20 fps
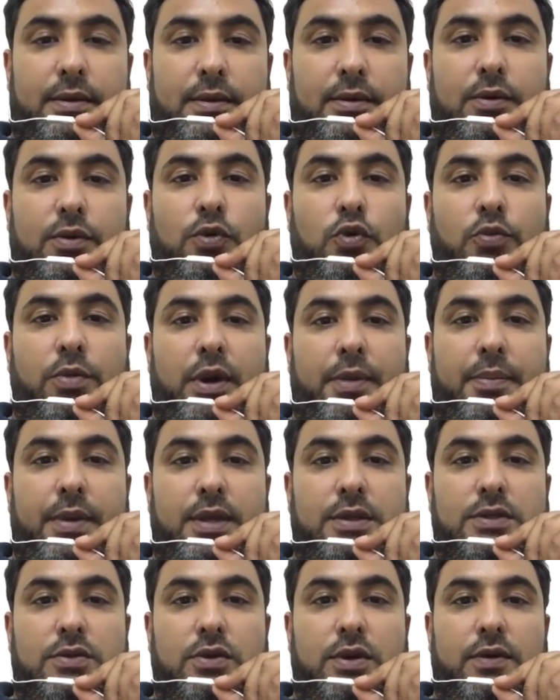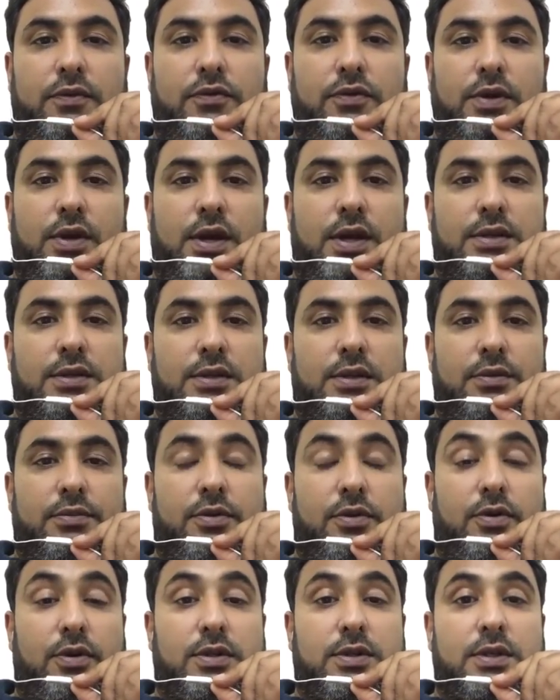my best to give you the answer,
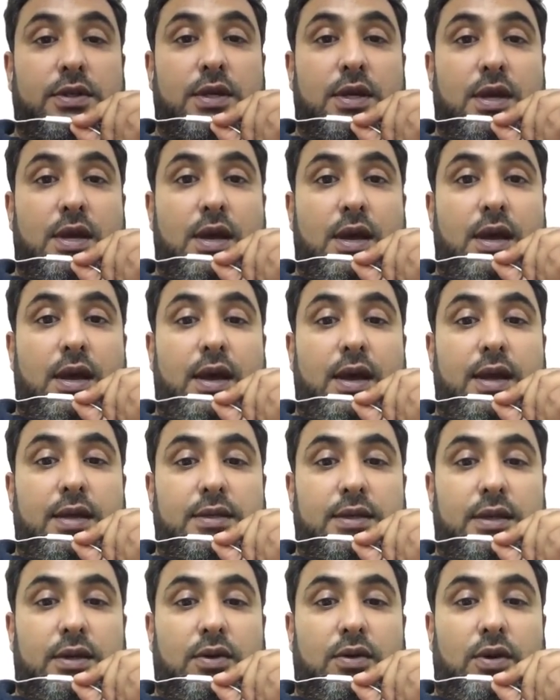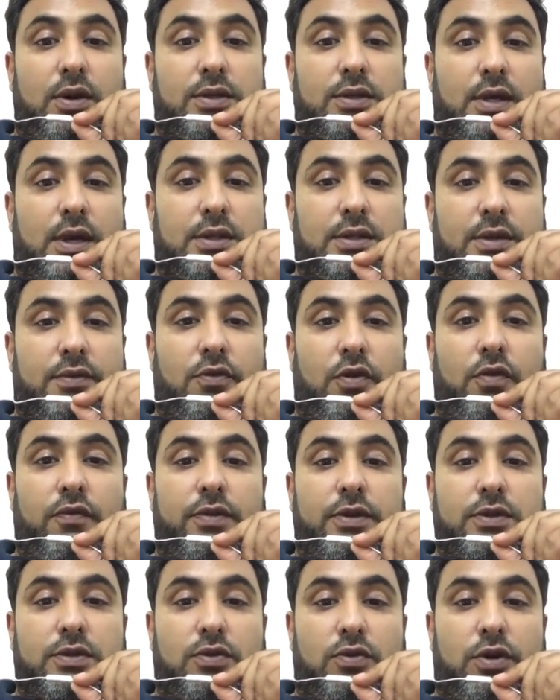because as I've
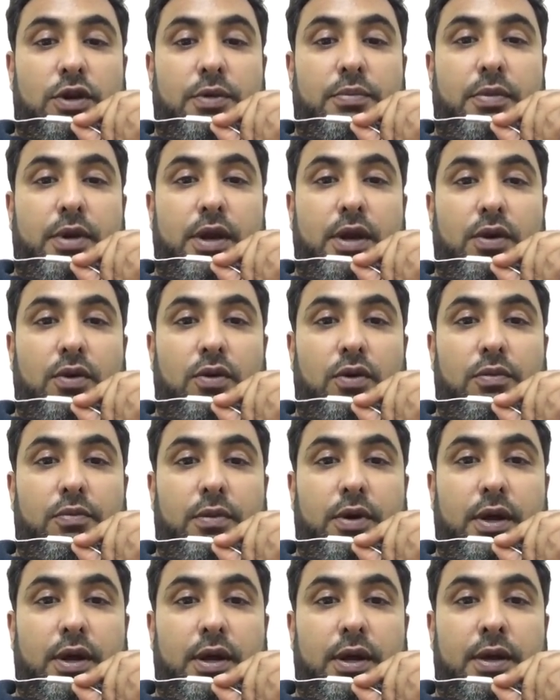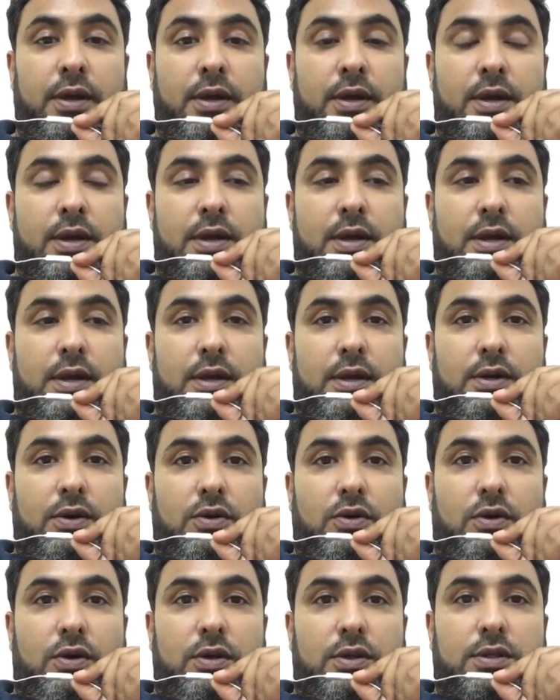always told in all my
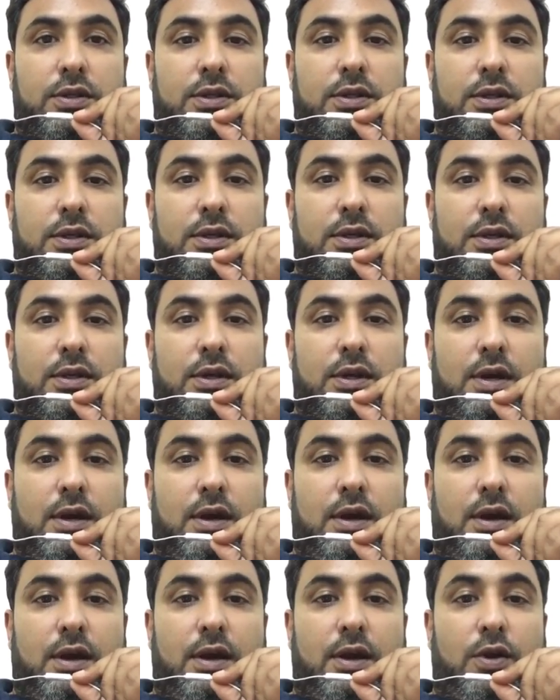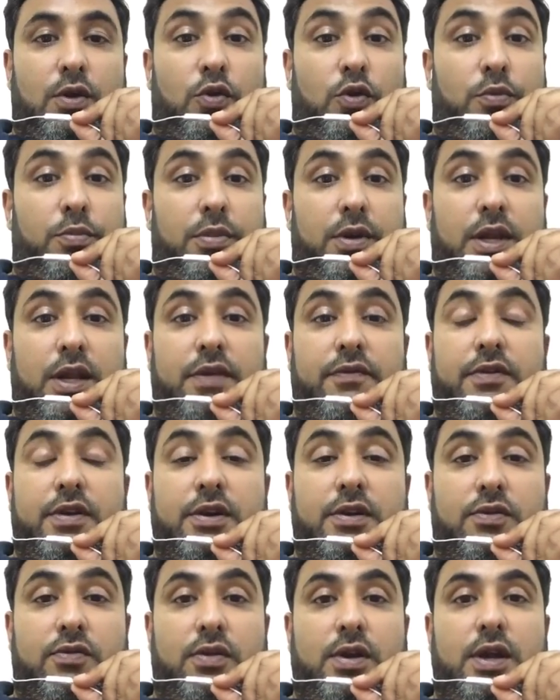talks, I don't believe
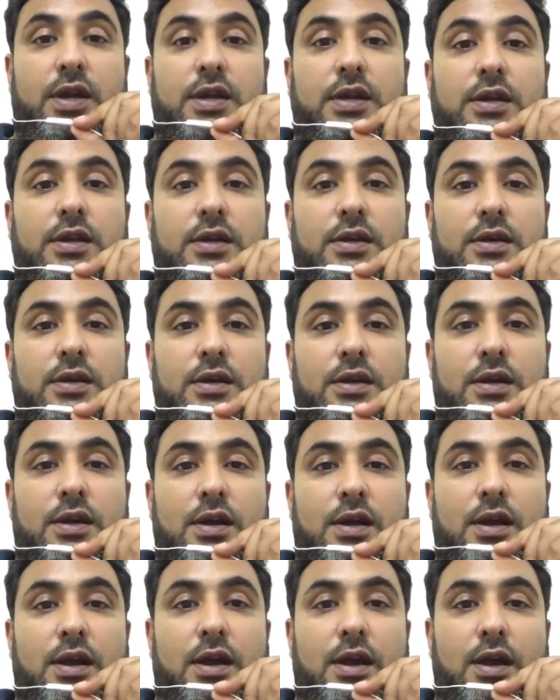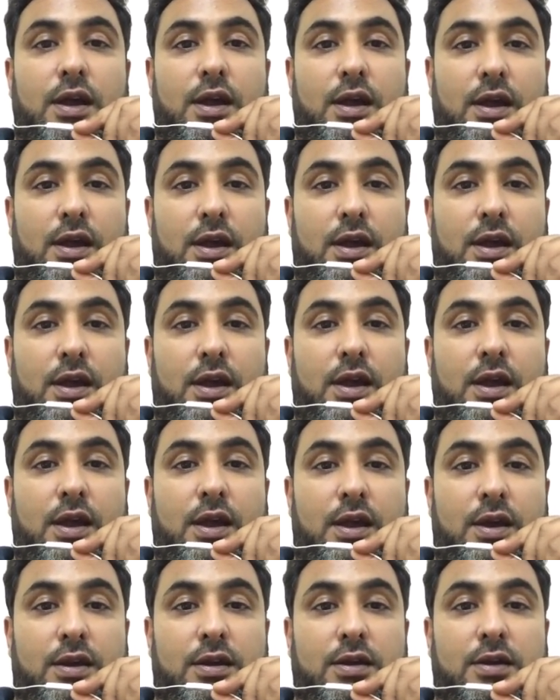in trying,
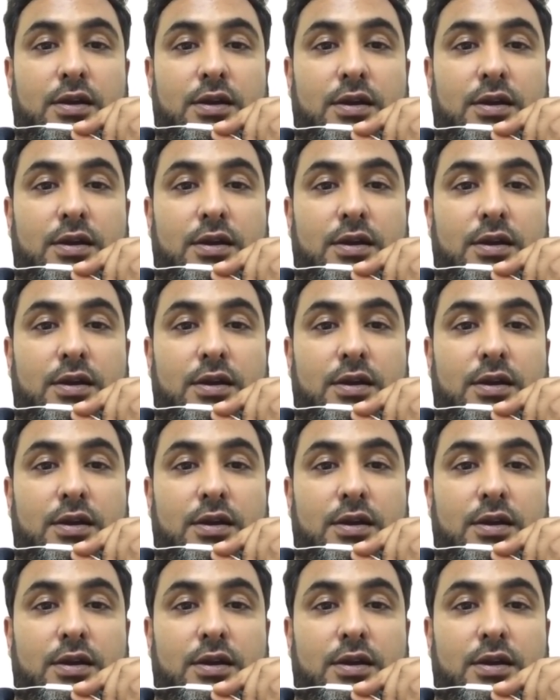and